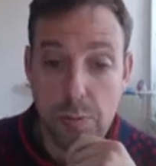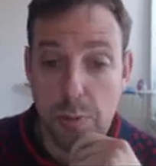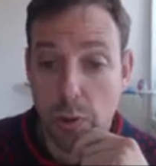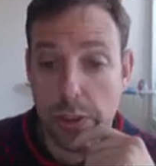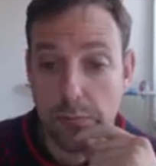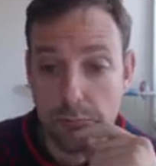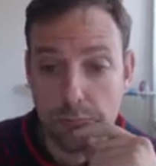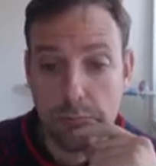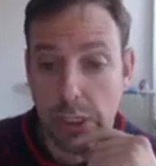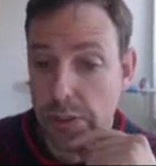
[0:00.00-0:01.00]
a good point.
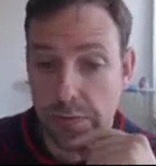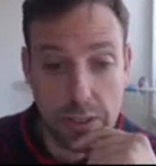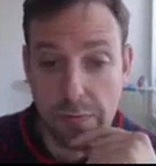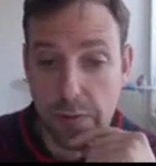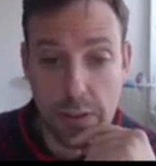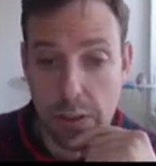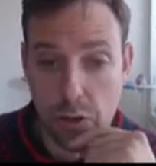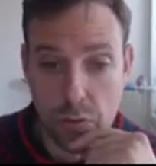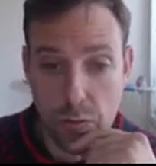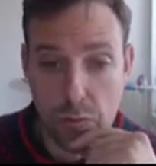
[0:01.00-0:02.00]
That's definitely
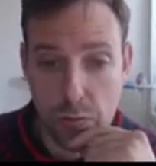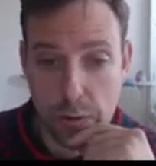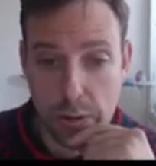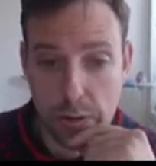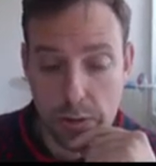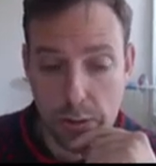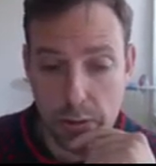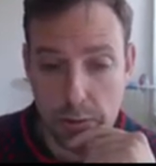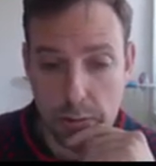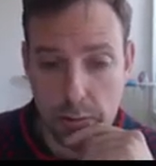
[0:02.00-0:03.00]
true,
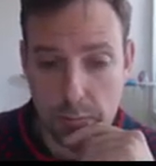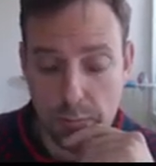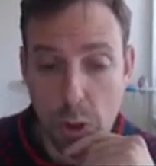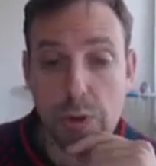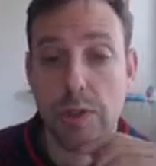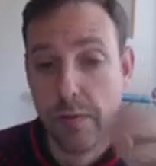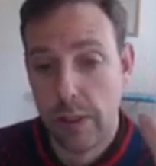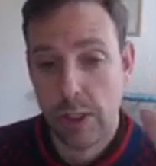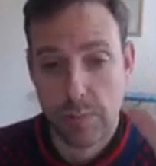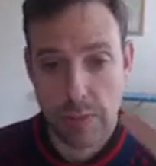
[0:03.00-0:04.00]
that most of
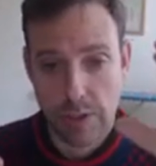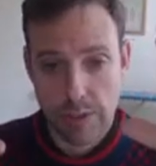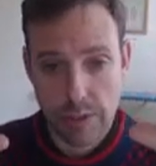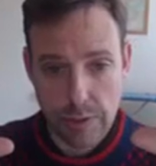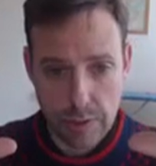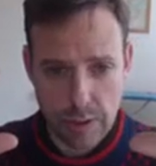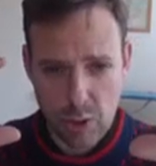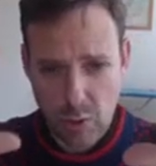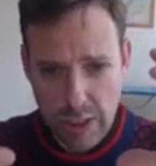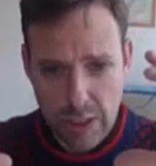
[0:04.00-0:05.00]
the expenses,
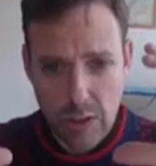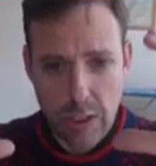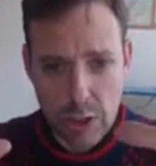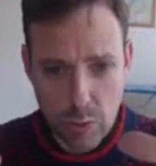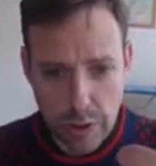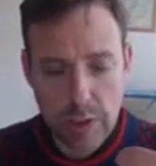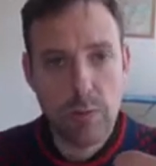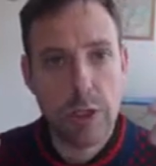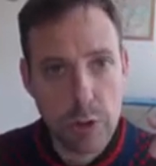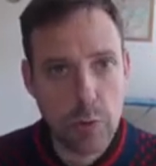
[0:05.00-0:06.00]
29,
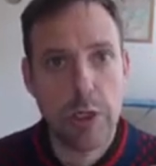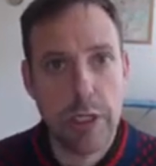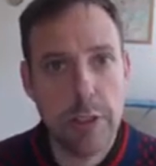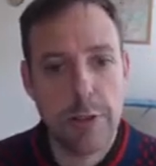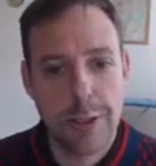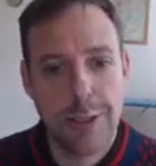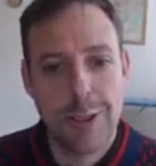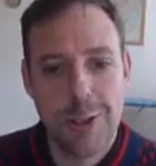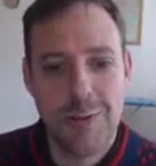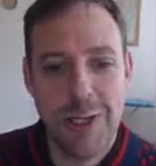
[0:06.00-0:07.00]
21, 20,
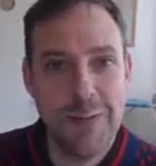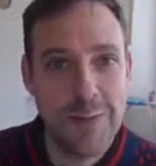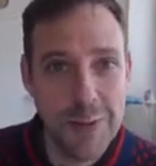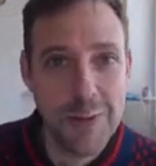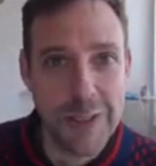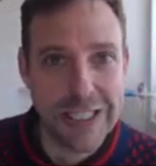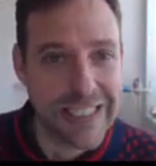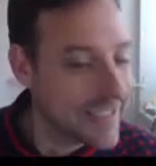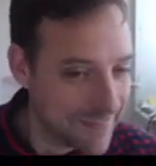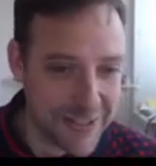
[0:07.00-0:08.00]

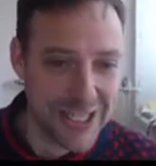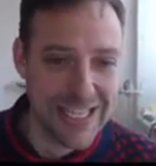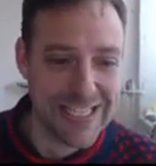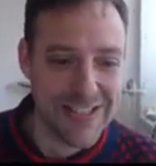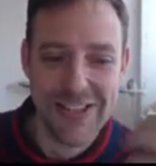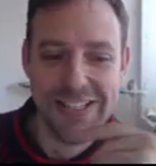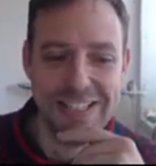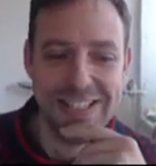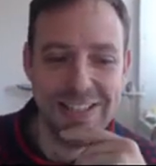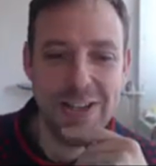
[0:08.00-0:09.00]
24. Geez, I
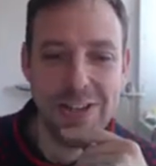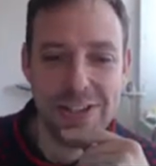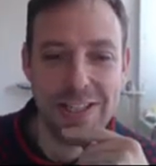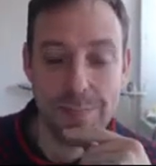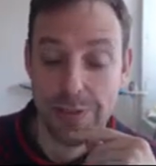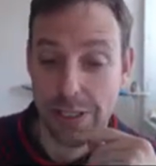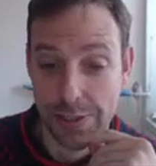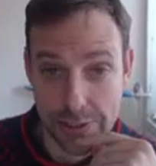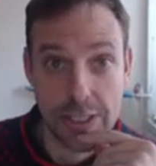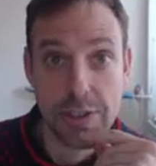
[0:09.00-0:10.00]
didn't notice that, but
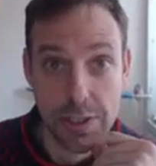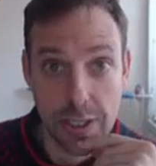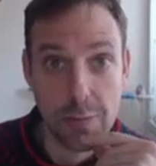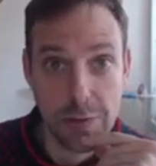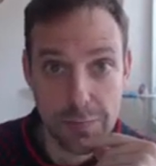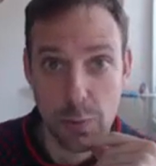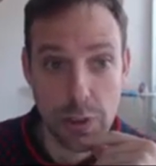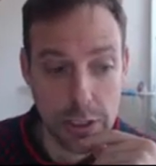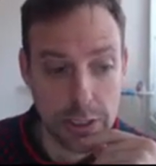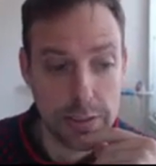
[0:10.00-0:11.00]
that's another way of
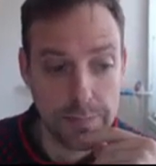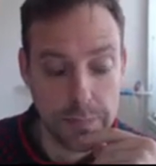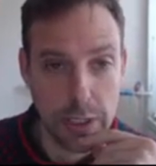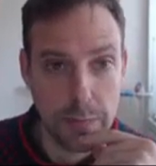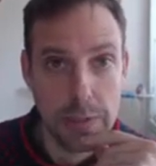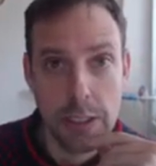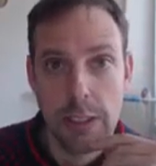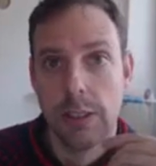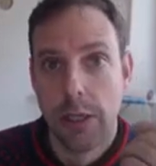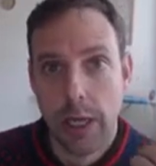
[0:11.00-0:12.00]
looking at it.
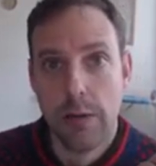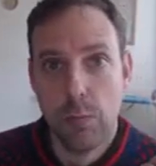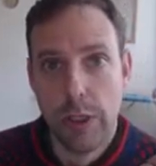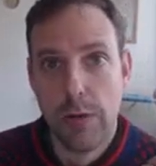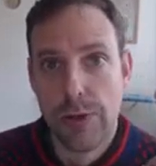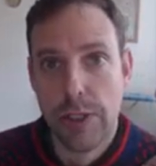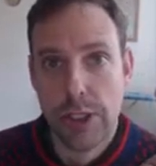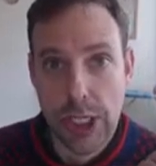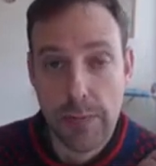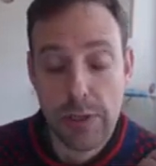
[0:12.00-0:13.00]
When I was an
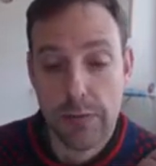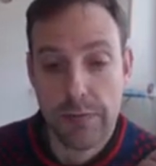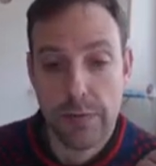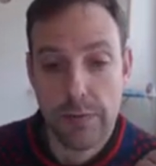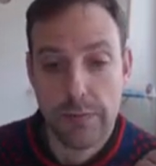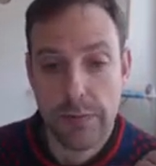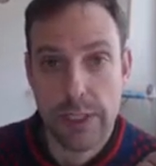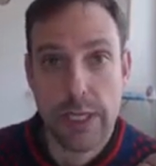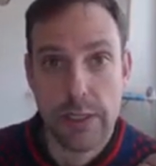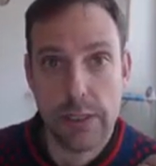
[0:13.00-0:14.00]
examiner for
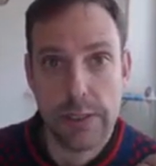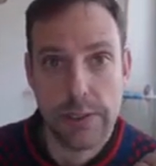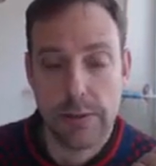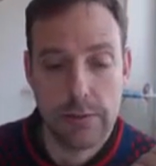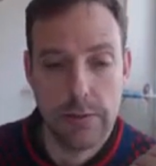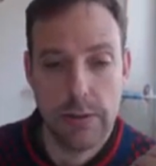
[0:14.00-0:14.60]
10 years,